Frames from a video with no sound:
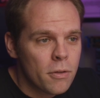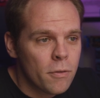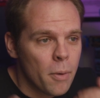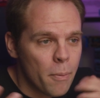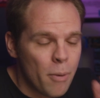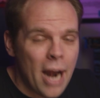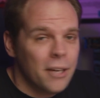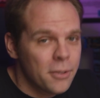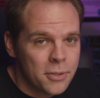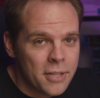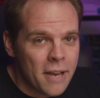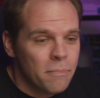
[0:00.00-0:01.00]
from a practical
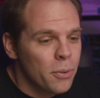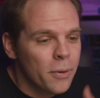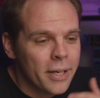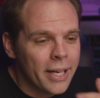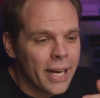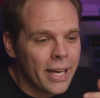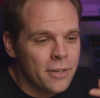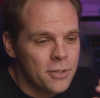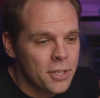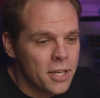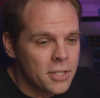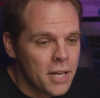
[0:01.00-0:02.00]
standpoint and
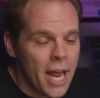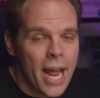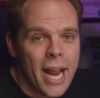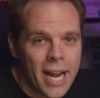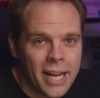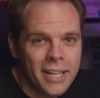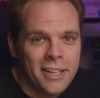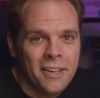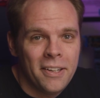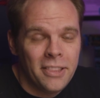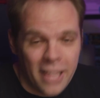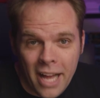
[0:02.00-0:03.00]
just, hey,
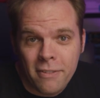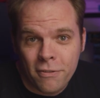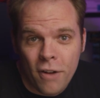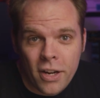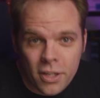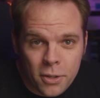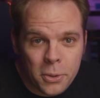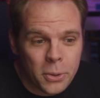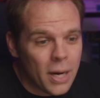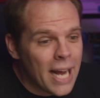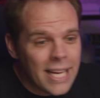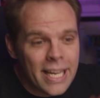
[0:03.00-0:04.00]
that's fucking
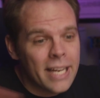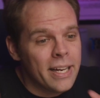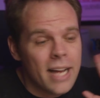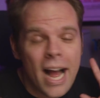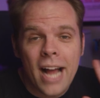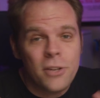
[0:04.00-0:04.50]
cool. I get it.